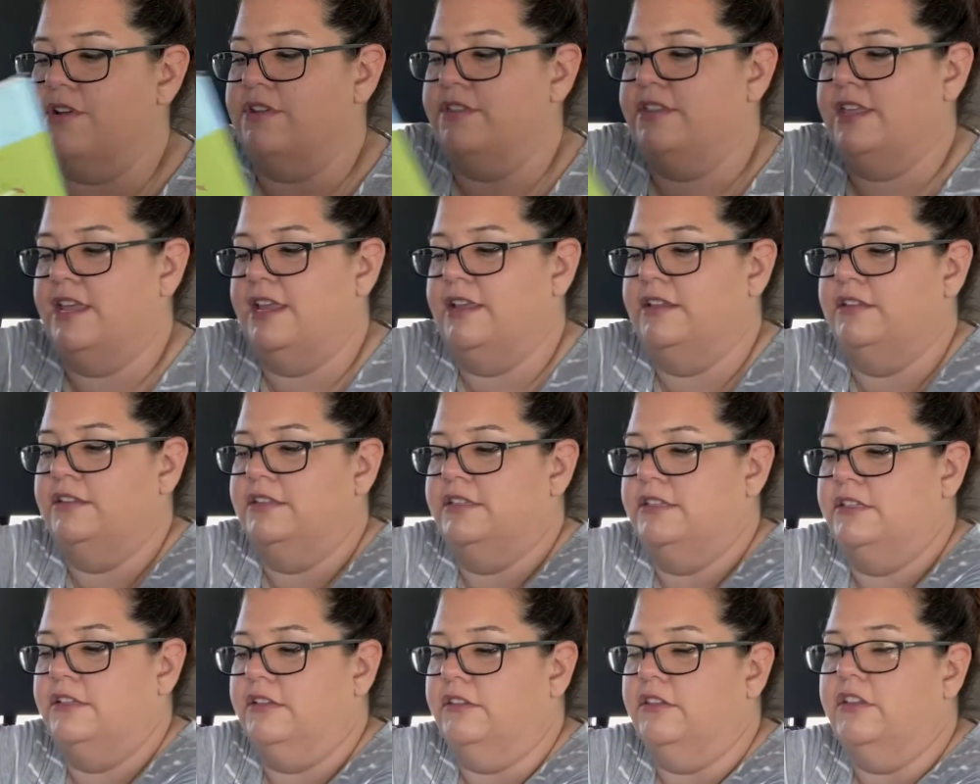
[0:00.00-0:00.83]

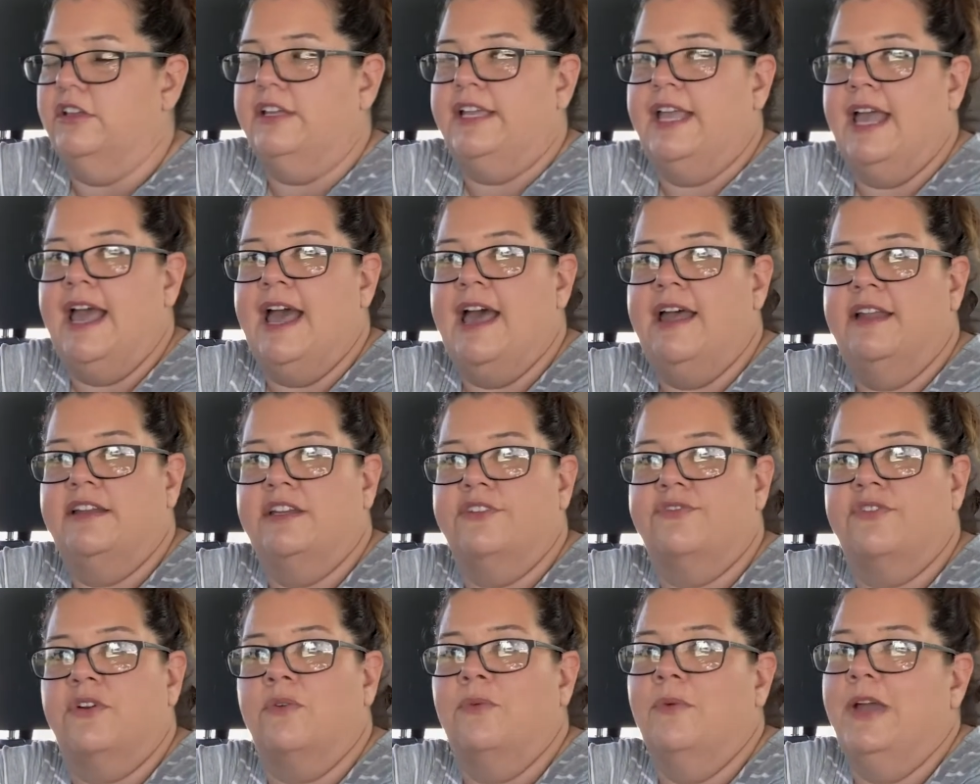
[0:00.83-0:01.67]
things to look at,
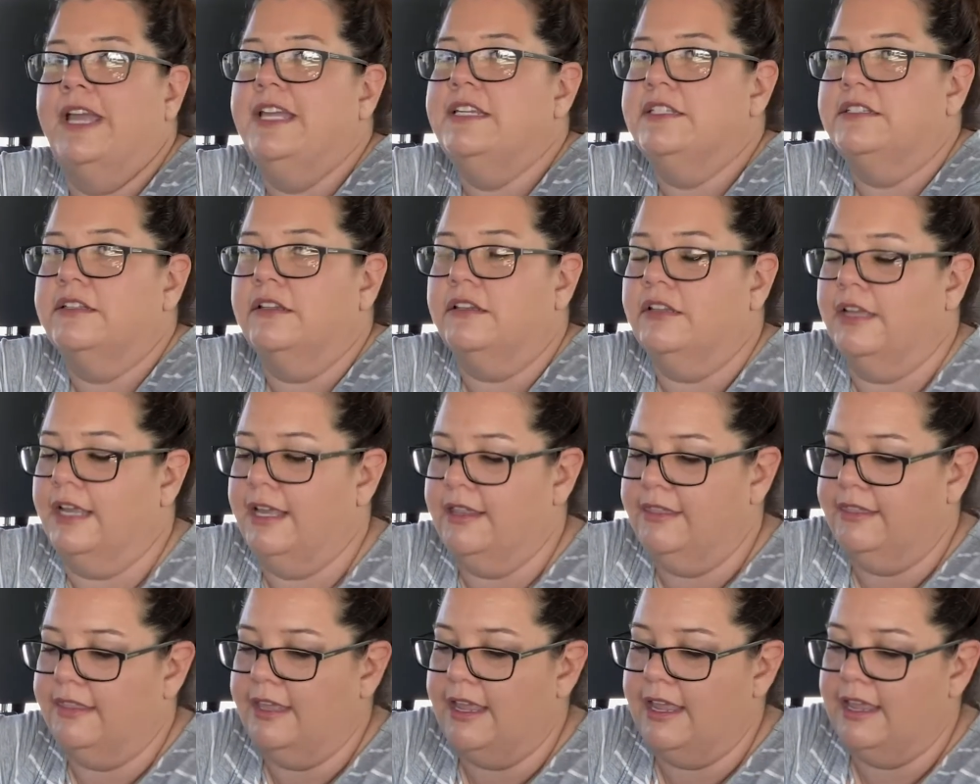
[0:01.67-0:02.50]
different ways to look
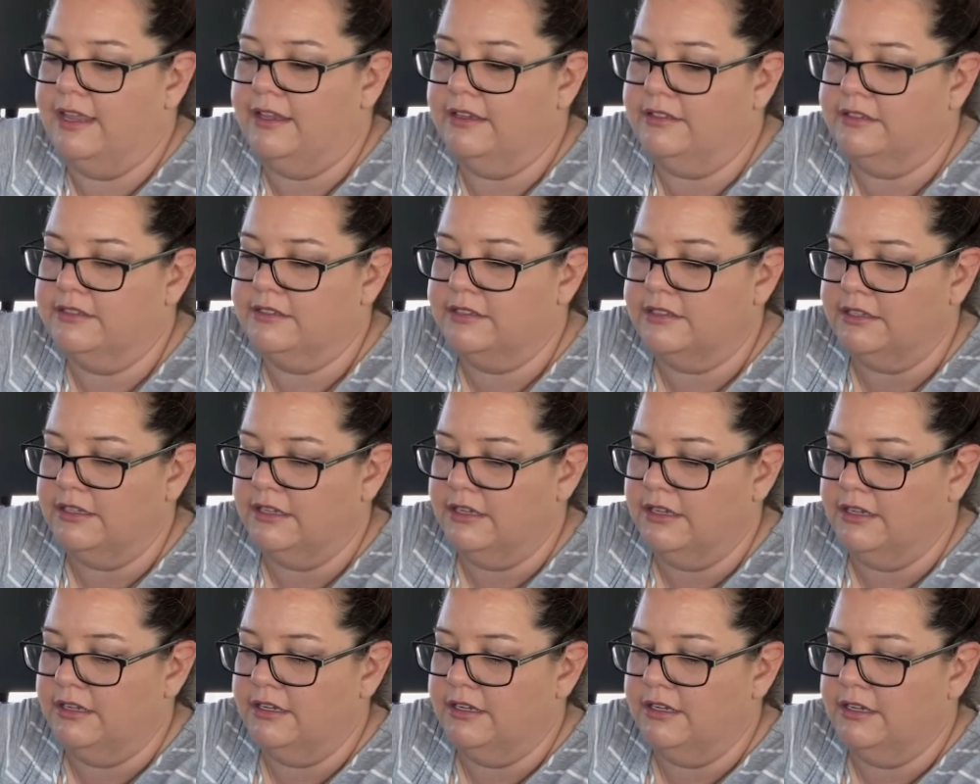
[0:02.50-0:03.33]
at things.
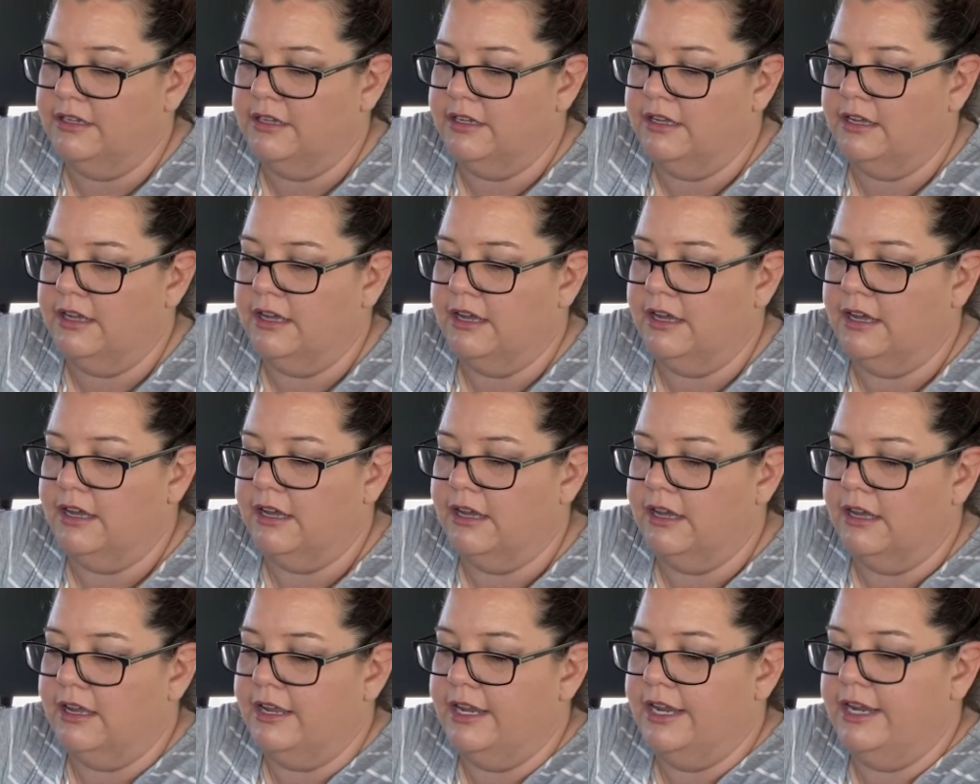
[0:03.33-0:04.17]

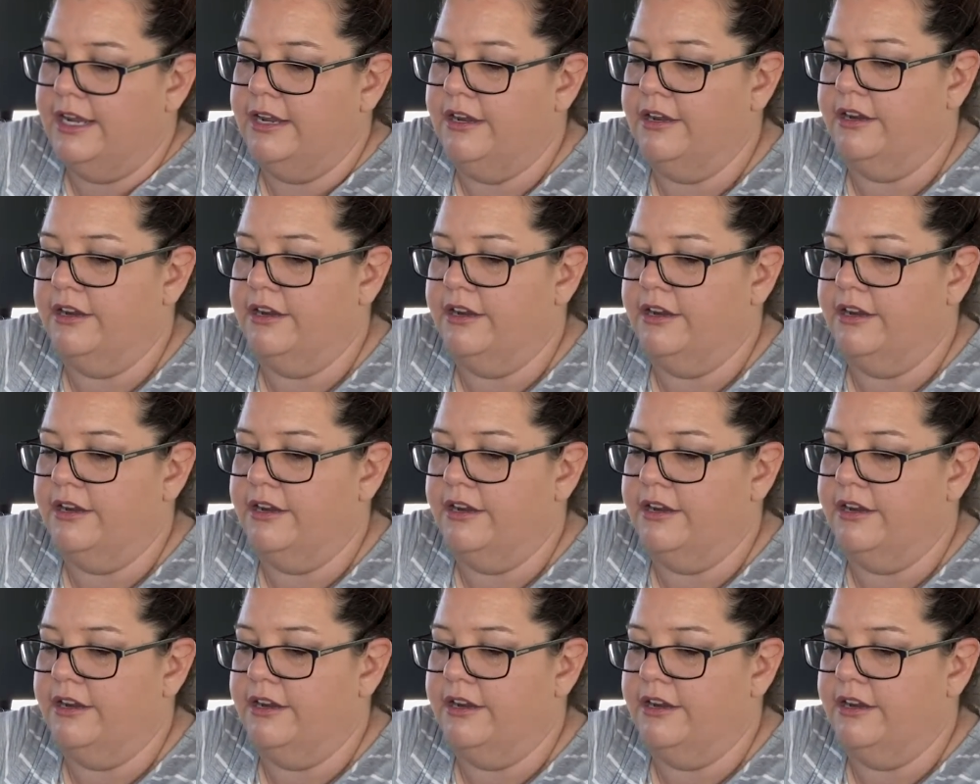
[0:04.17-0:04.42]
Here